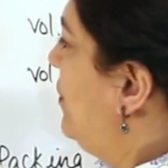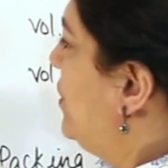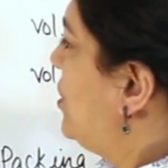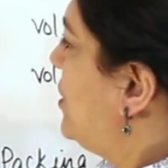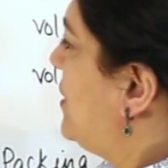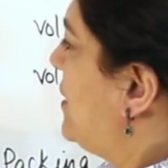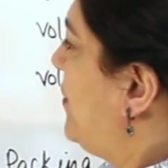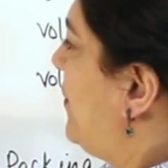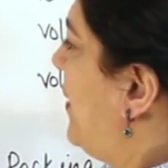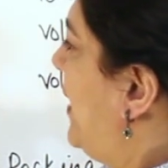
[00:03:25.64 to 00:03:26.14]
which
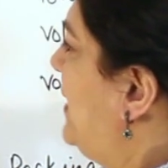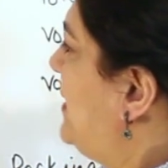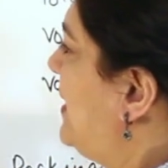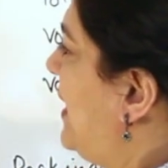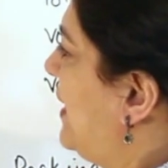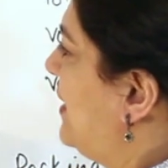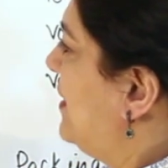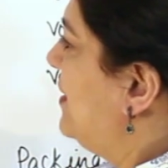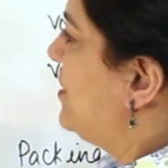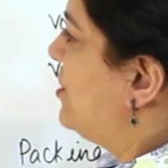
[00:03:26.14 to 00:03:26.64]
is a right
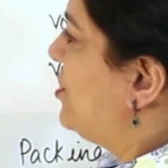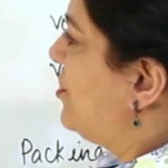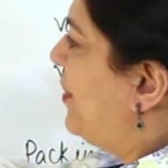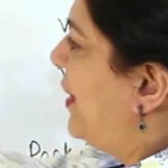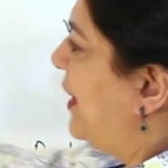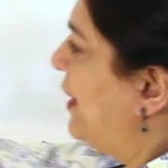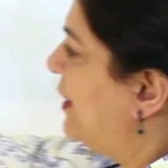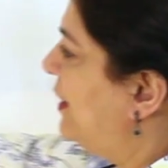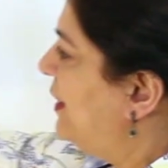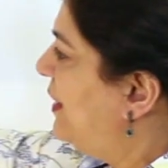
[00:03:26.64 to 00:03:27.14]
angled
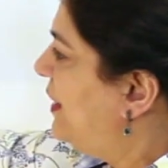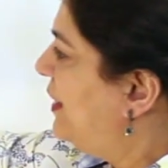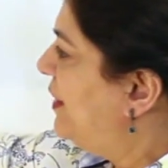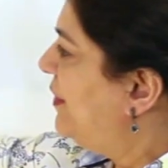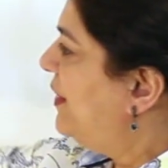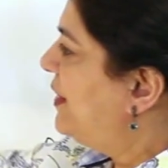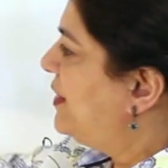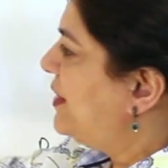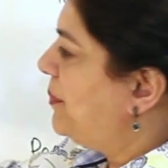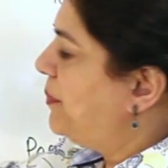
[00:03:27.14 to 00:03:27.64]
triangle,
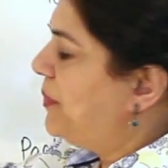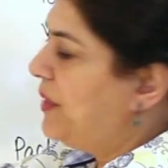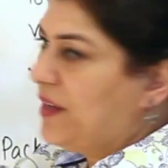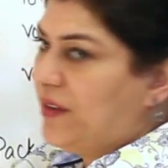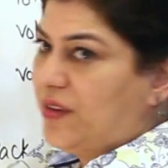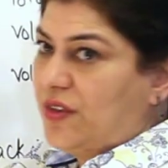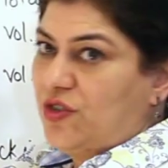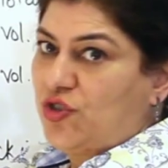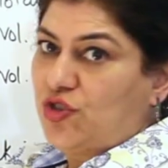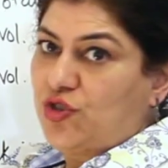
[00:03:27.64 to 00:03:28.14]
here it
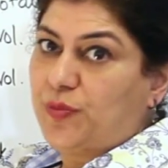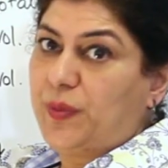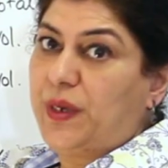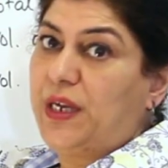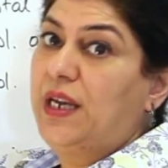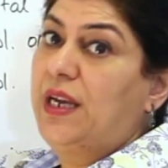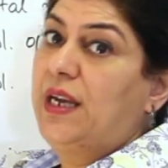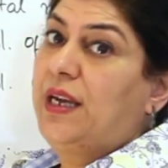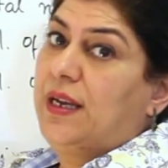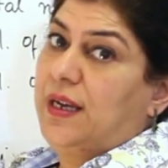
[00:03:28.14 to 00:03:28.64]
appears to
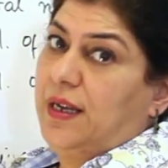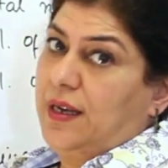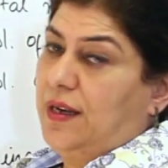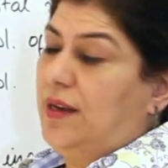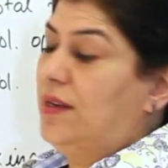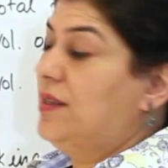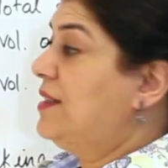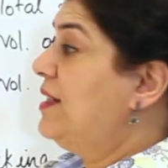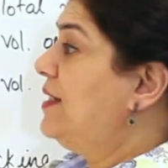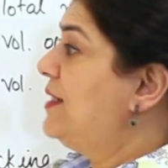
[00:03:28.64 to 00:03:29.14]
be,
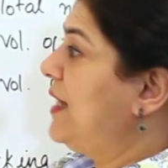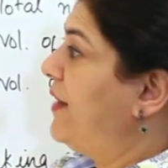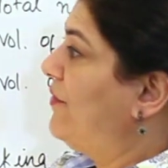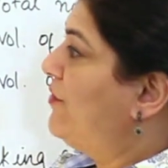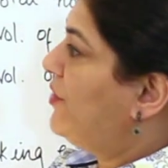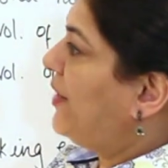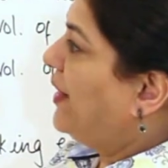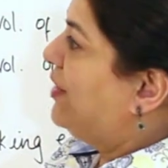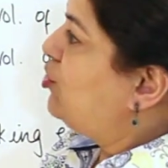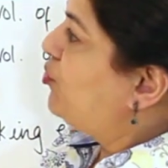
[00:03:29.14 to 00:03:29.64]
since
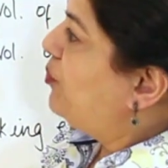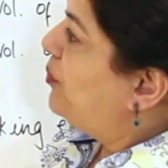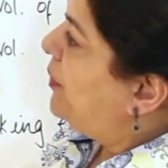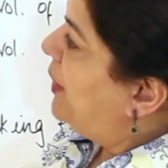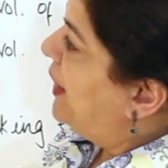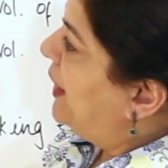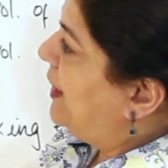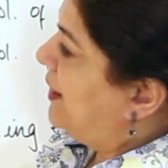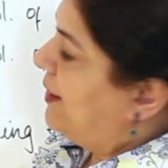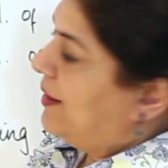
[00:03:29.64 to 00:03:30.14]
I've tried to
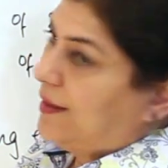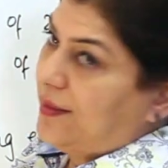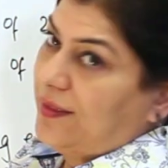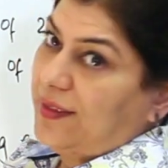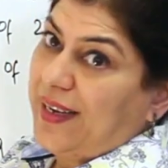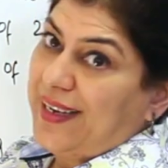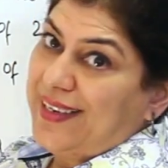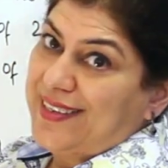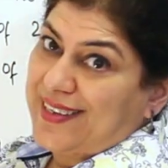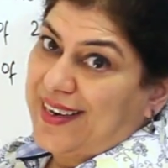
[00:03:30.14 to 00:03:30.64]
make
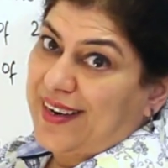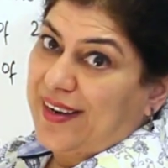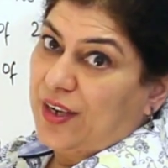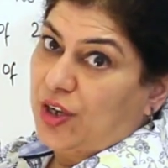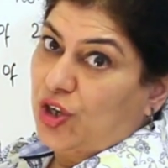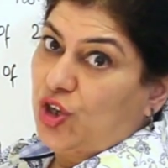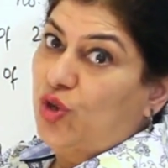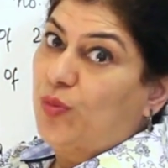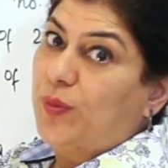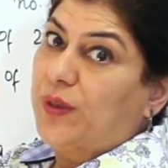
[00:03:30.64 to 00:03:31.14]
the
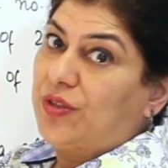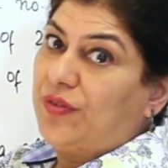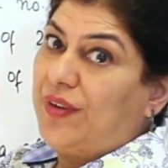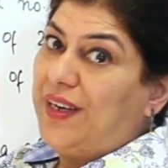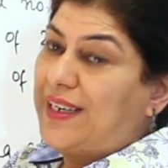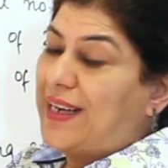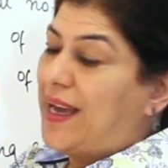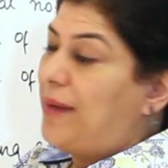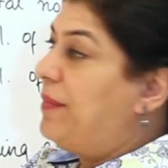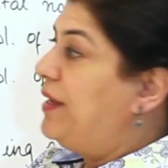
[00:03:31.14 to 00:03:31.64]
entire cube a
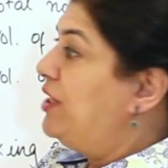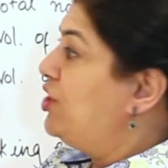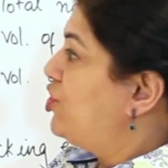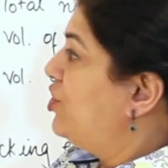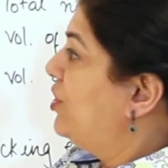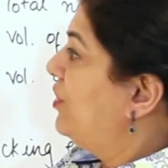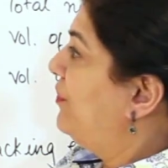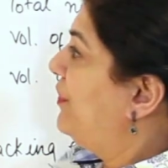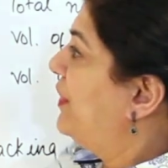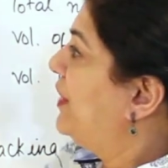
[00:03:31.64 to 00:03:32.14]

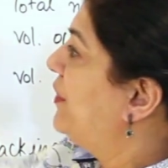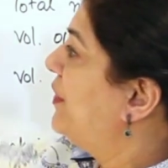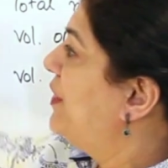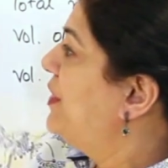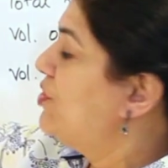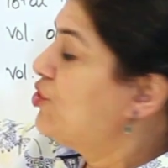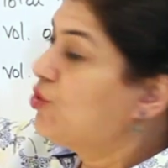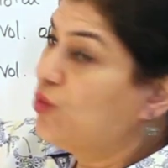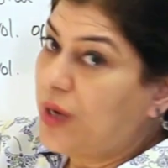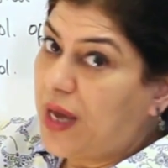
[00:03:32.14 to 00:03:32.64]
three-dimensional figure
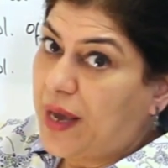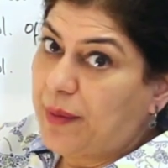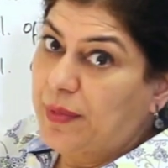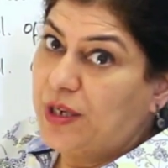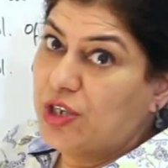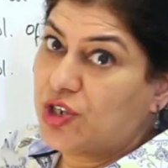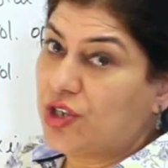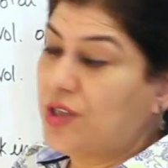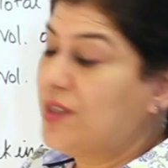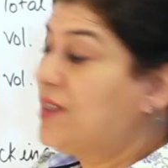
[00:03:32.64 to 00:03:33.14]
in two
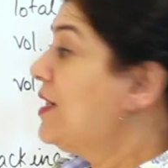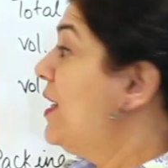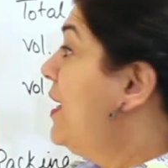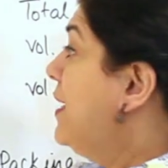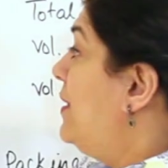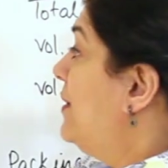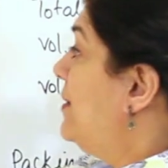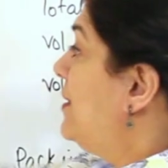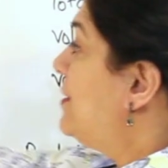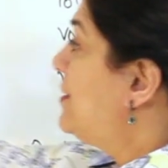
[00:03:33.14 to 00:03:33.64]
dimensions,
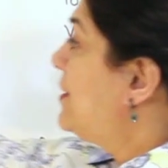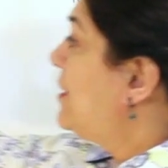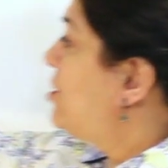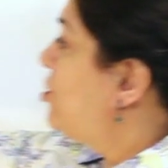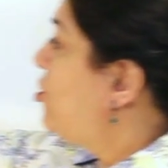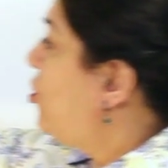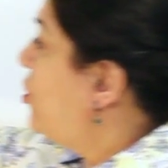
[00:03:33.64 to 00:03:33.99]
this does